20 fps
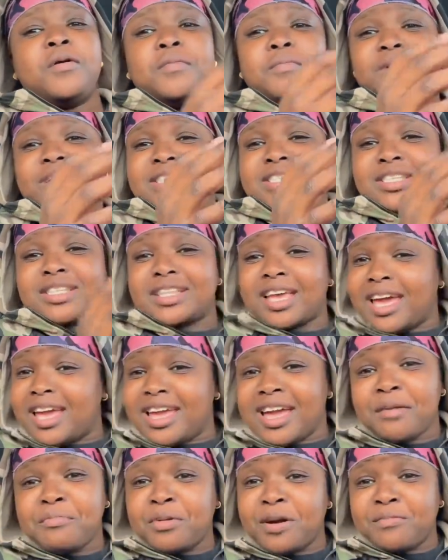But
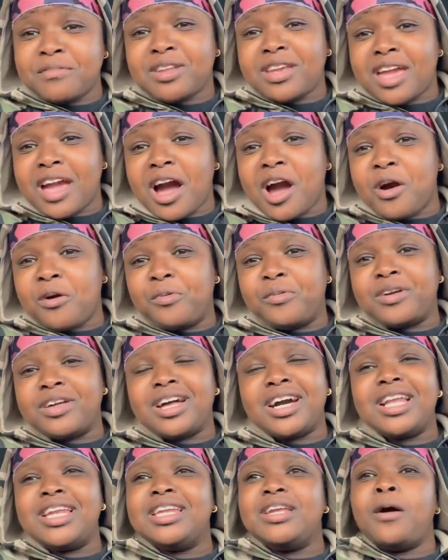today, I'm coming to y'all with
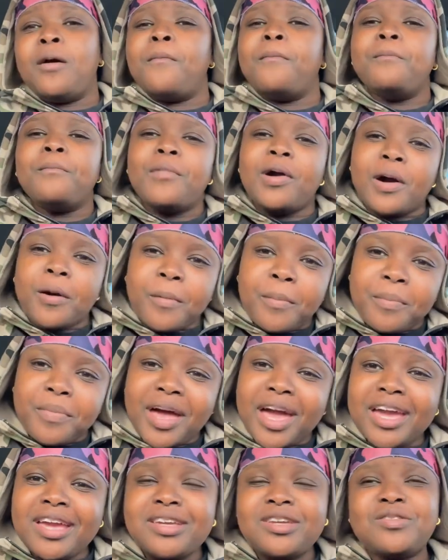a little
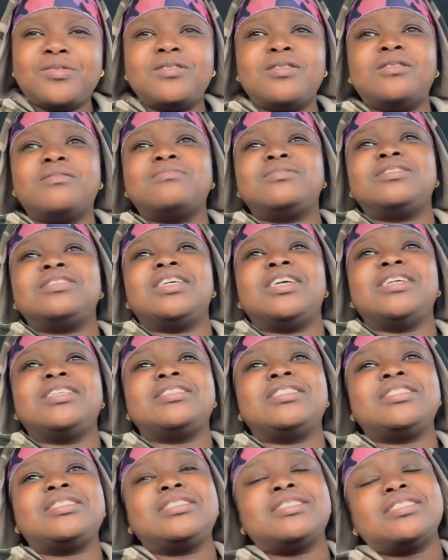mukbang, you know what I'm saying?
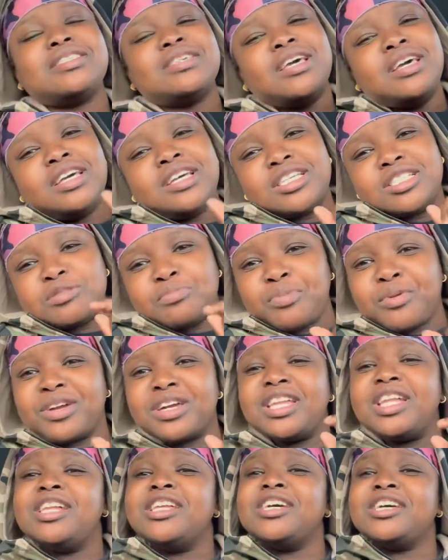Just to
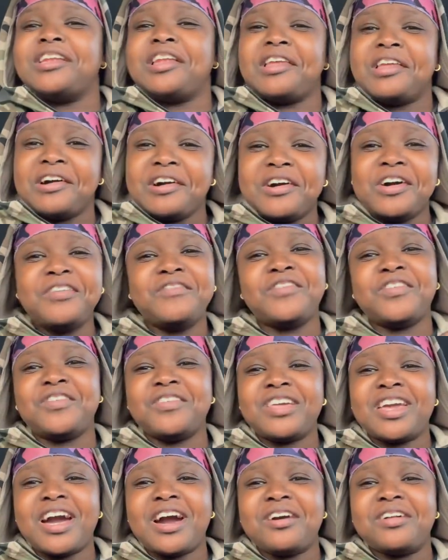sprinkle a little love
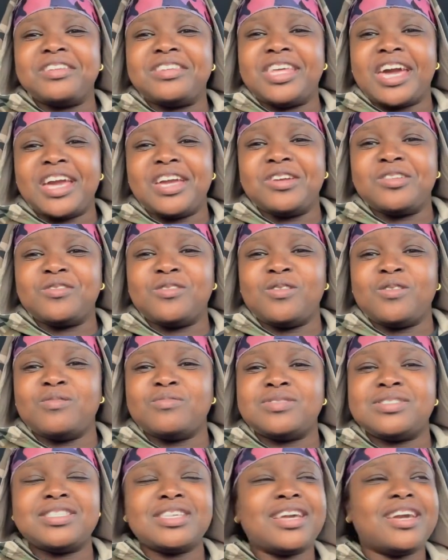on y'all day, you know what I'm
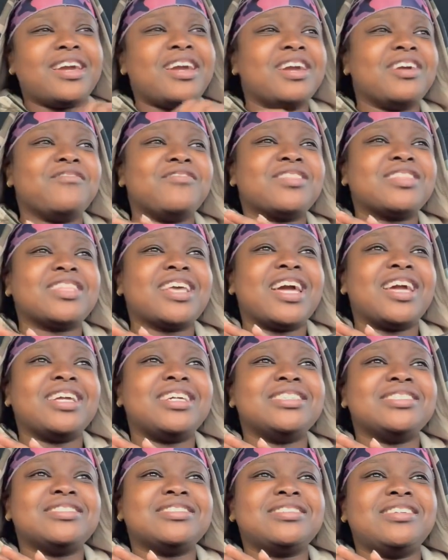saying? Everything
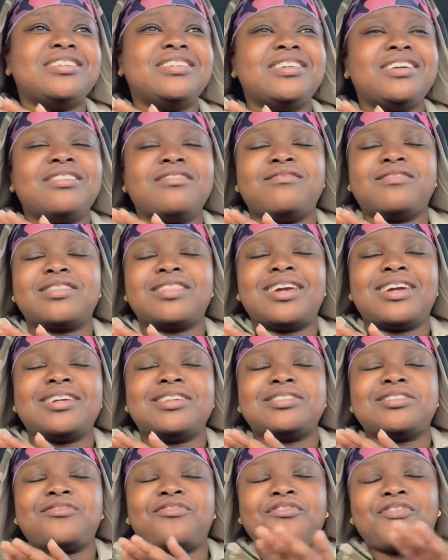is good, everything
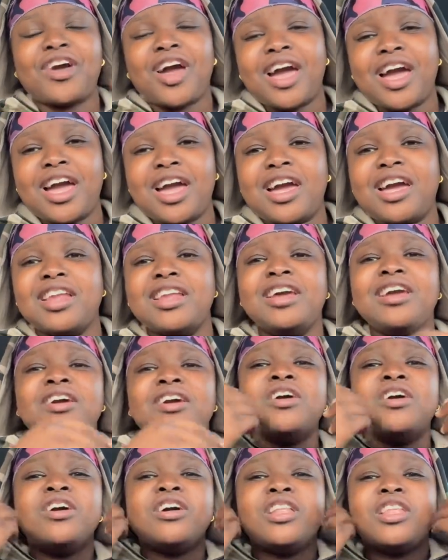is fine.
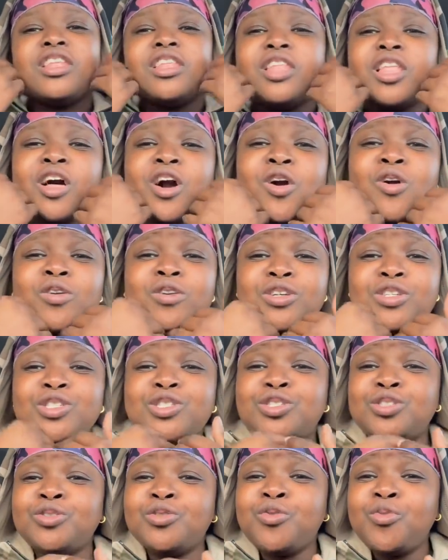Long
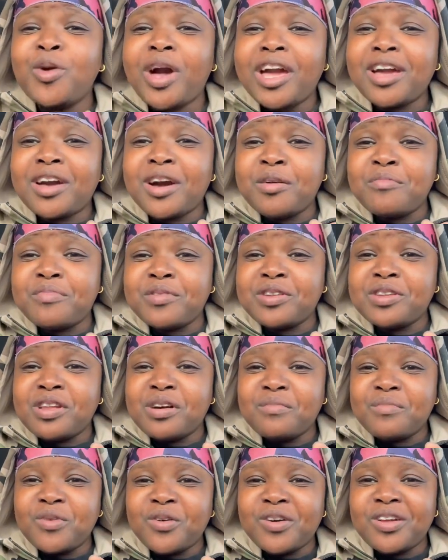as you wake up in
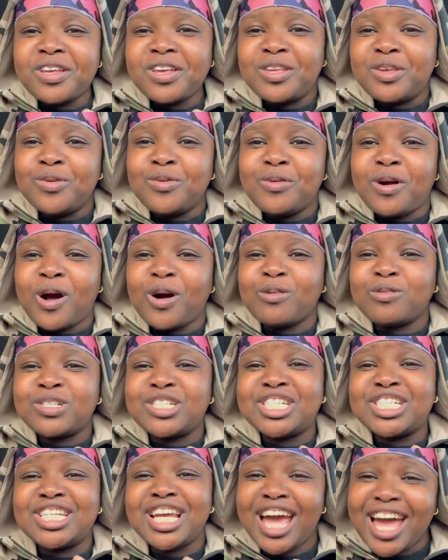the morning, you gonna
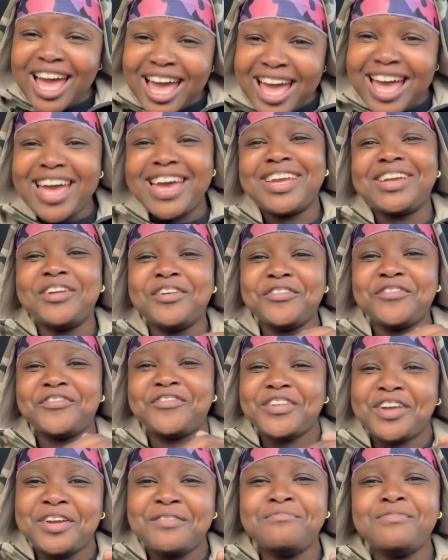shine, you
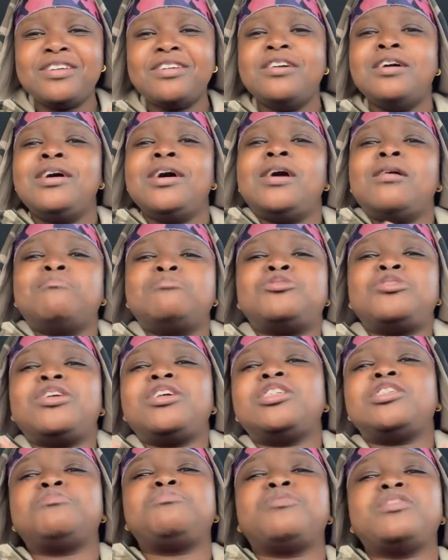feel me? I'm
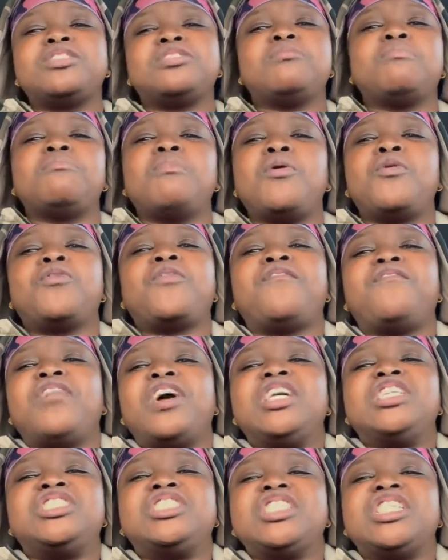trying to spread some
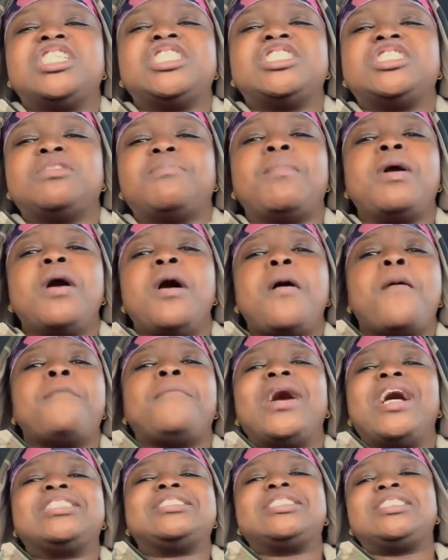motivation and some
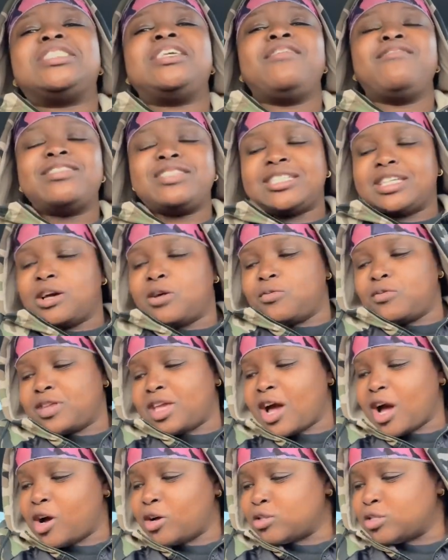positivity on
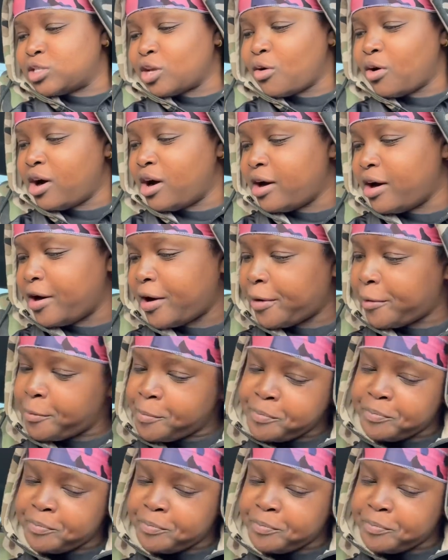y'all. So,